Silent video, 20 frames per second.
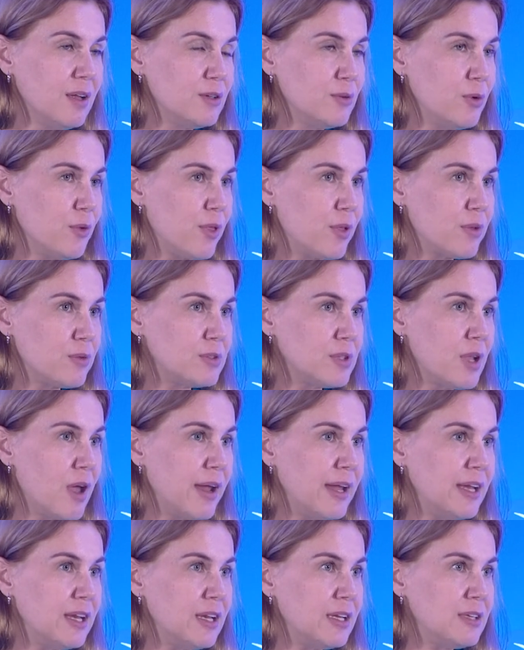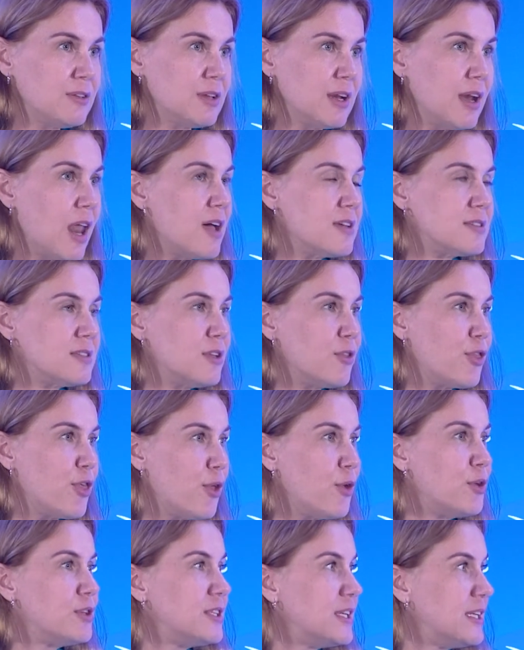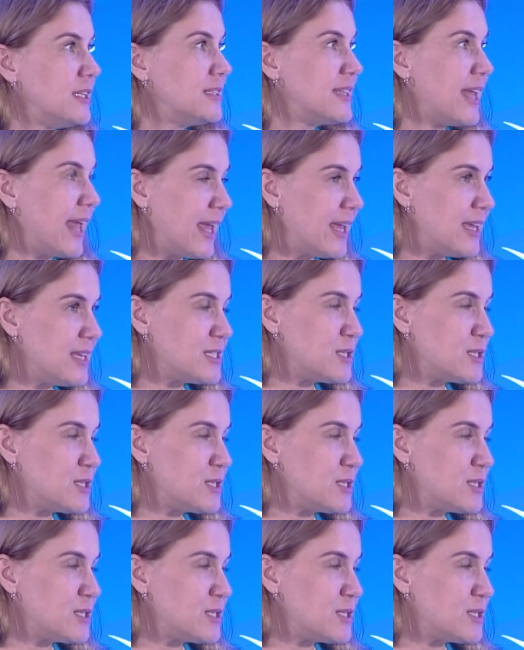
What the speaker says: 2009, it lasted 13 days